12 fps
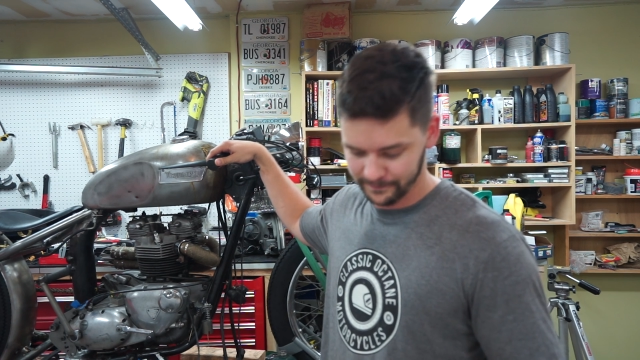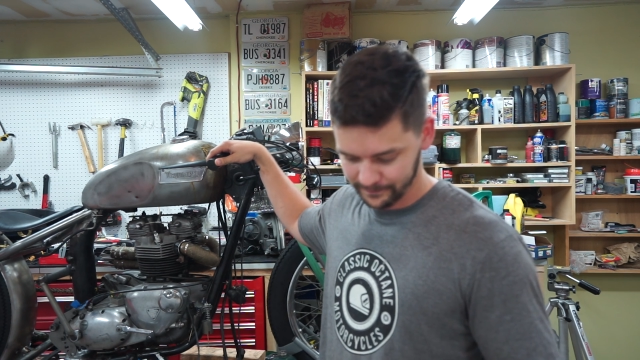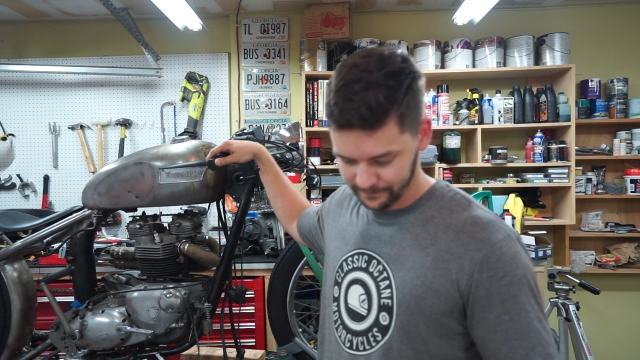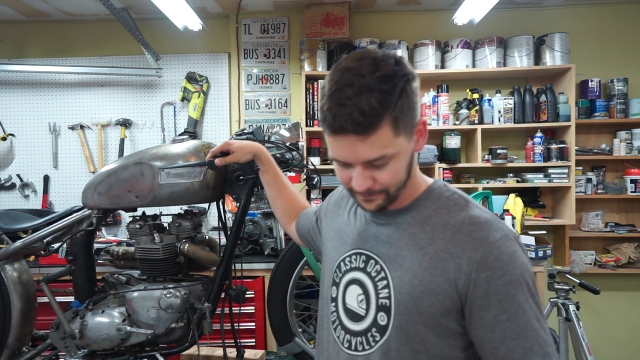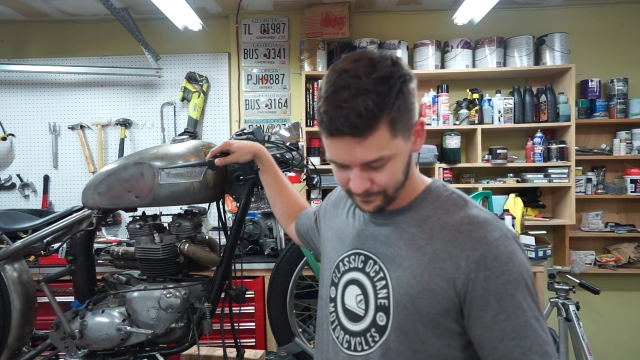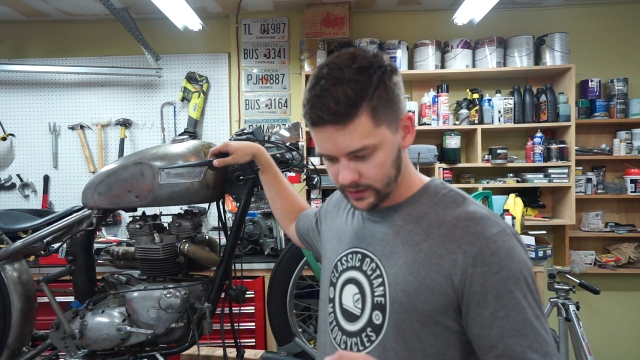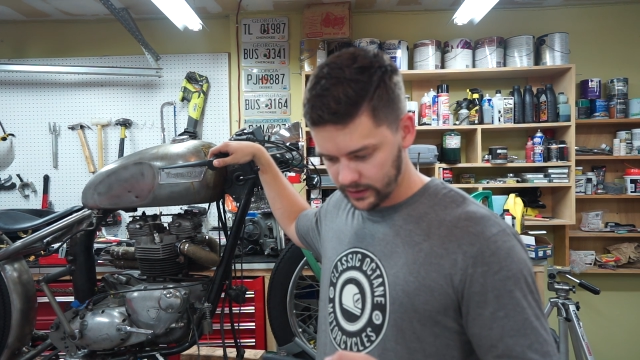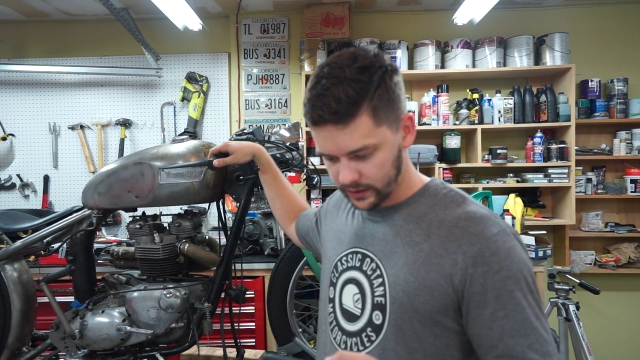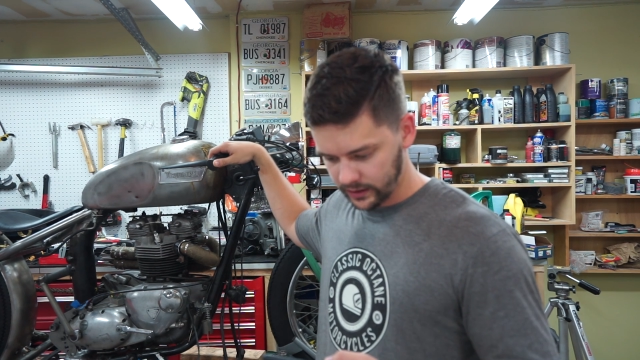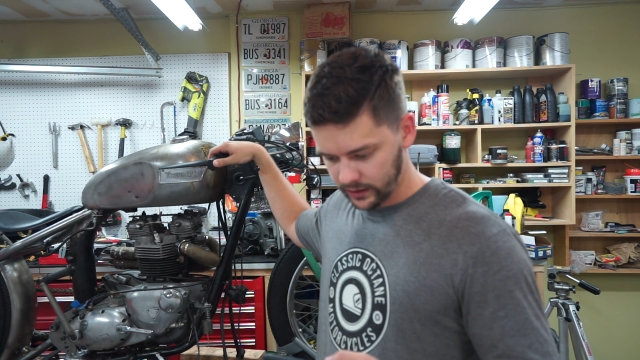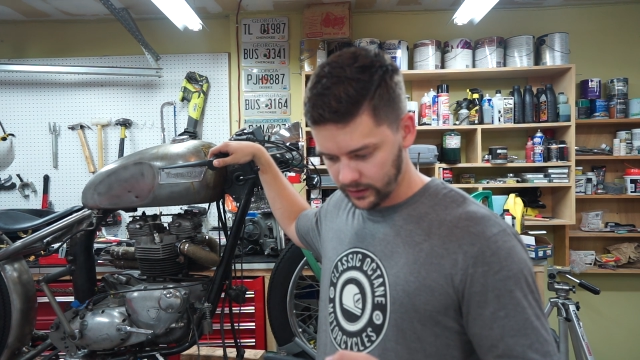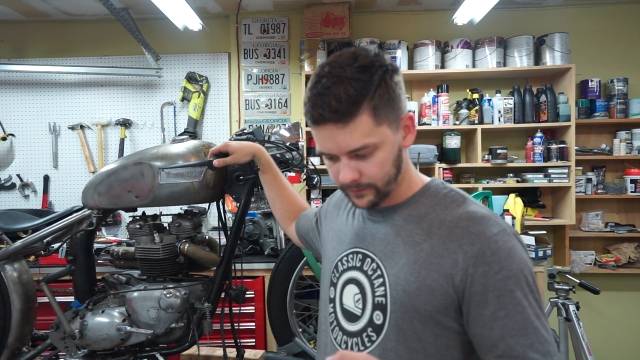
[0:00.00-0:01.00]
Let's
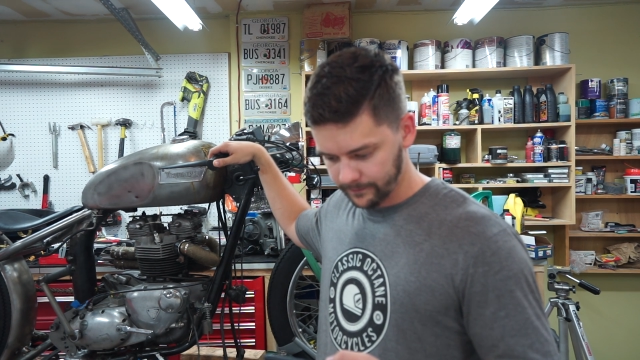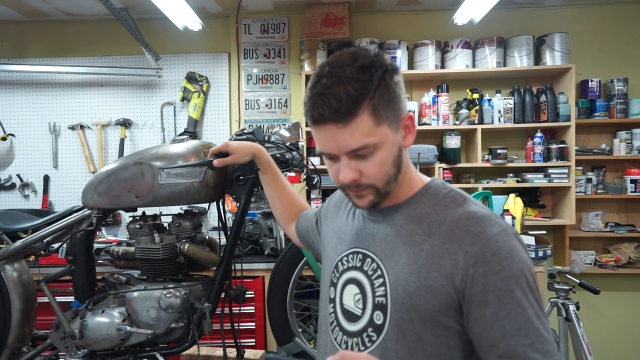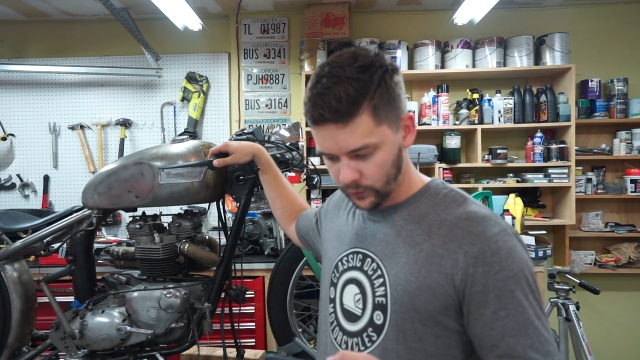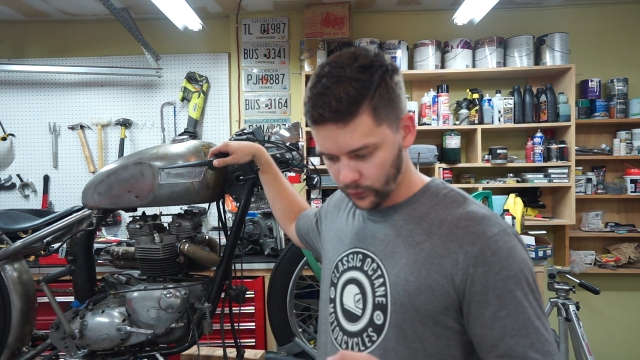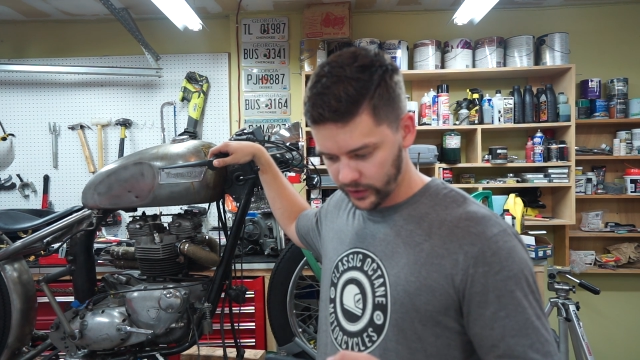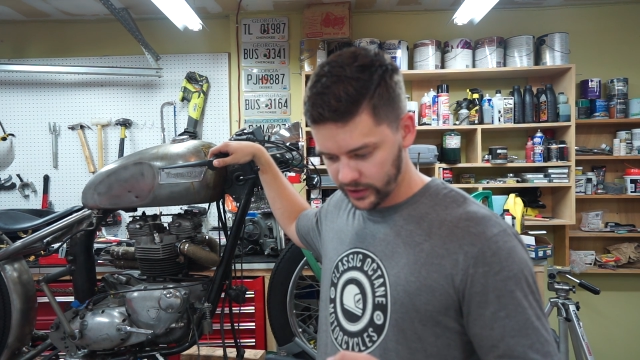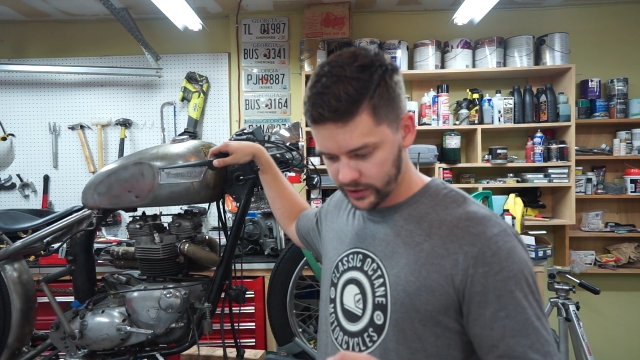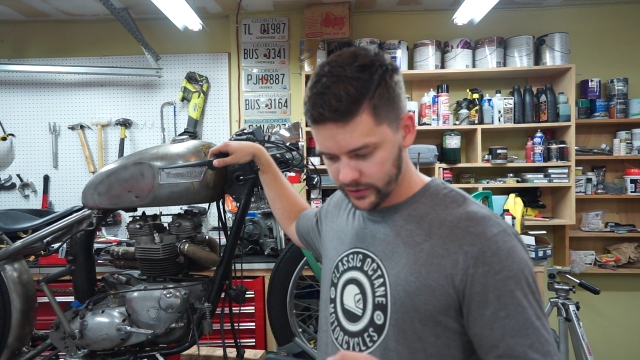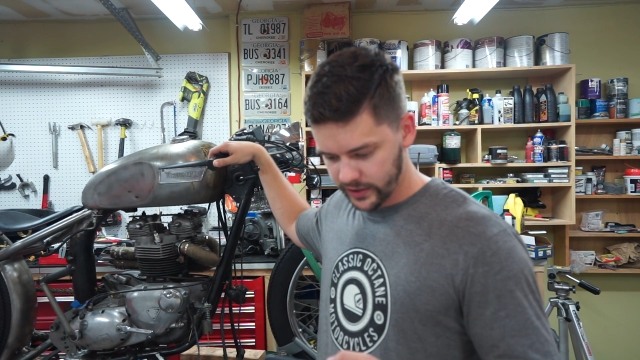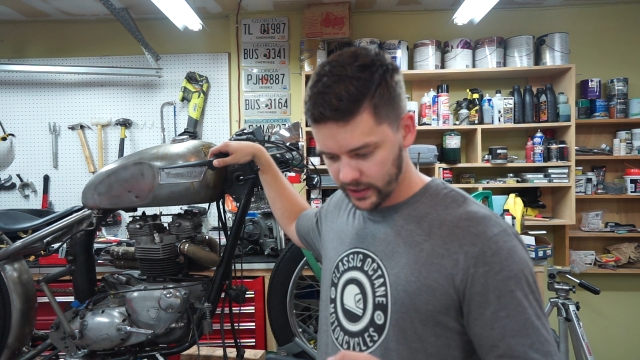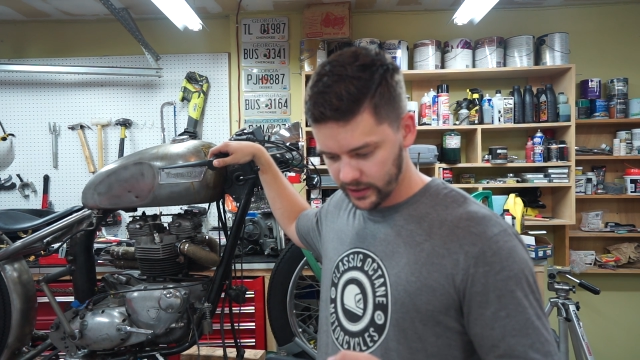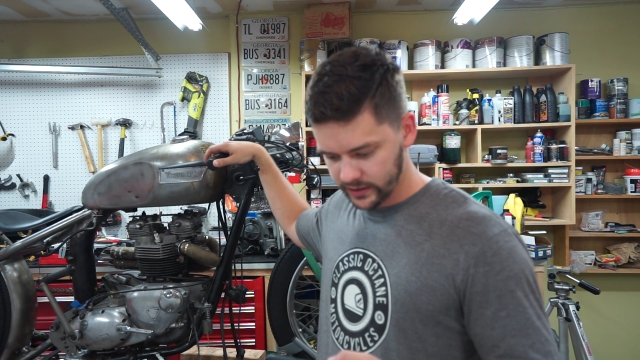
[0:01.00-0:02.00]
see. When did you
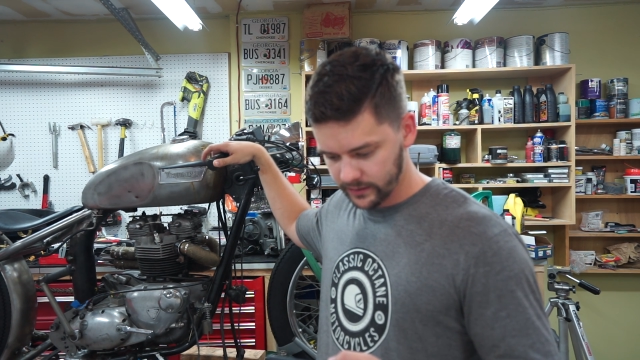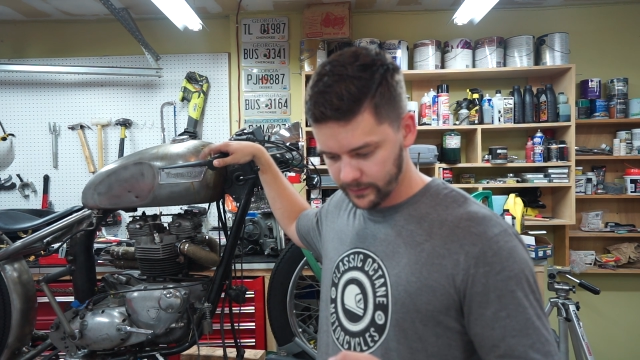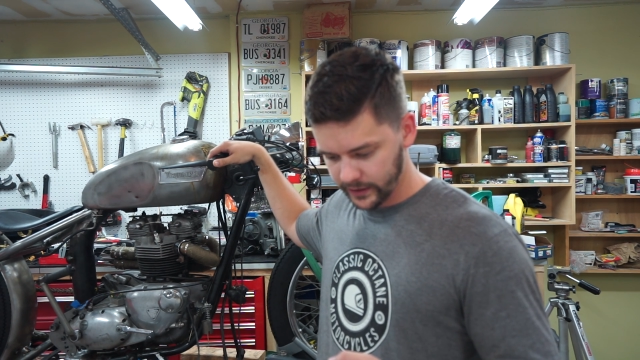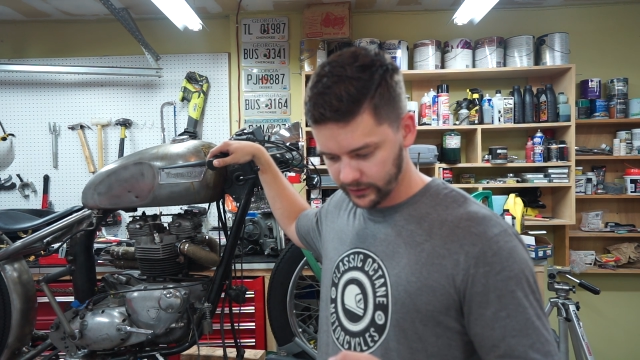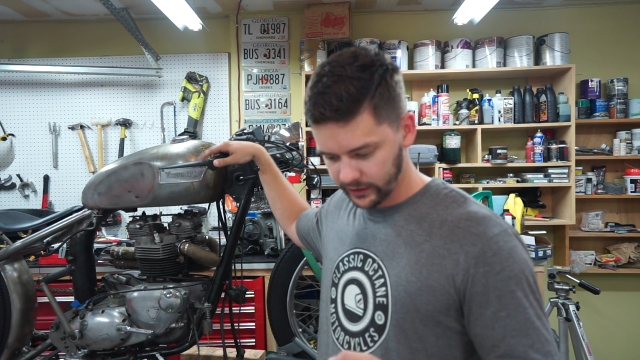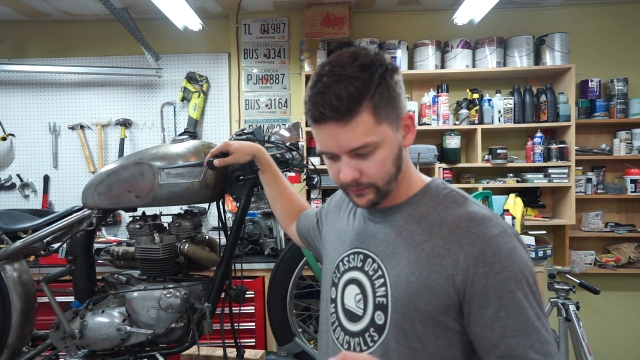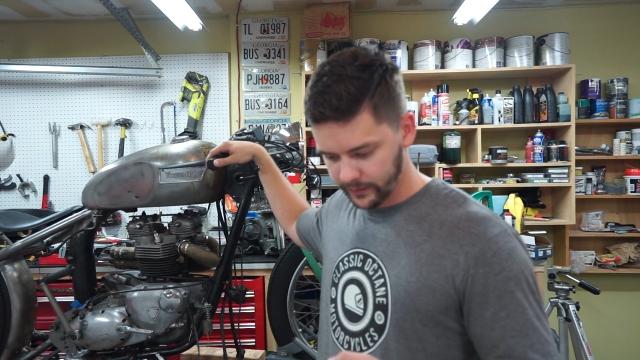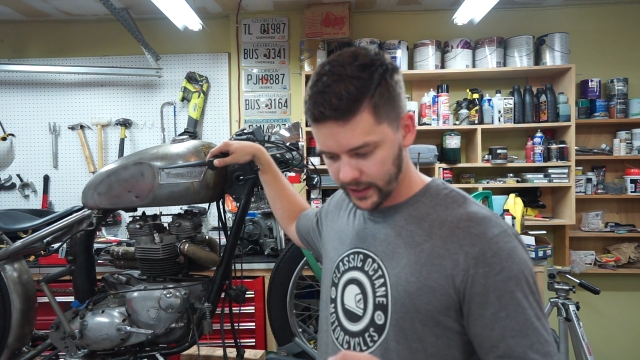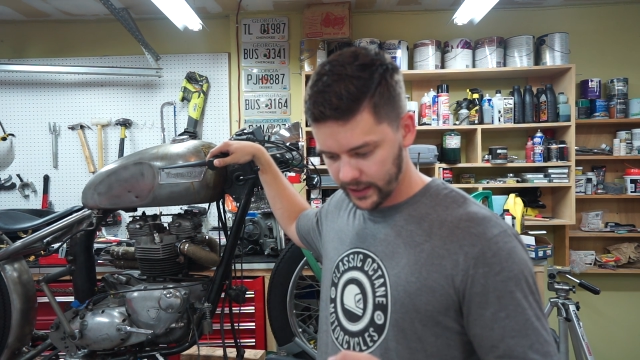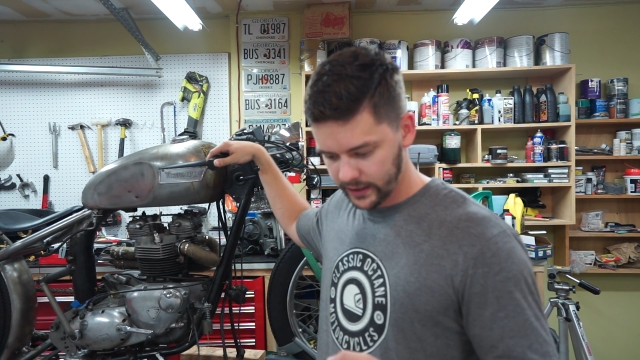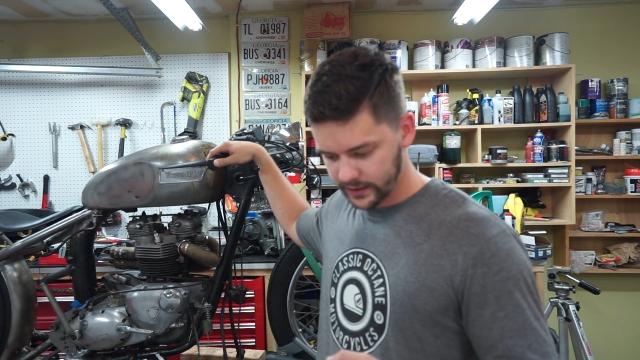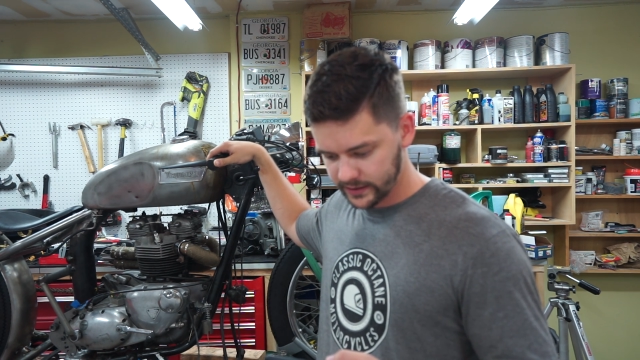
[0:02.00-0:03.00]
get into building
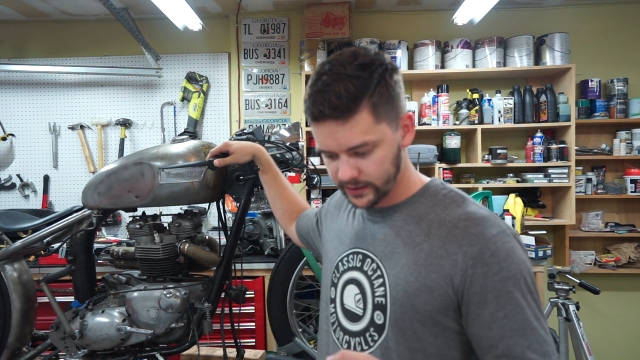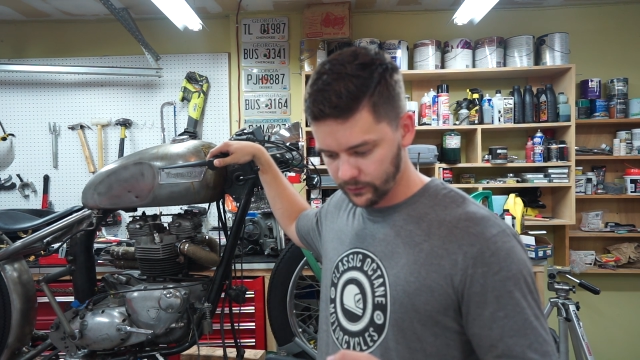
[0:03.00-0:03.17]
bikes,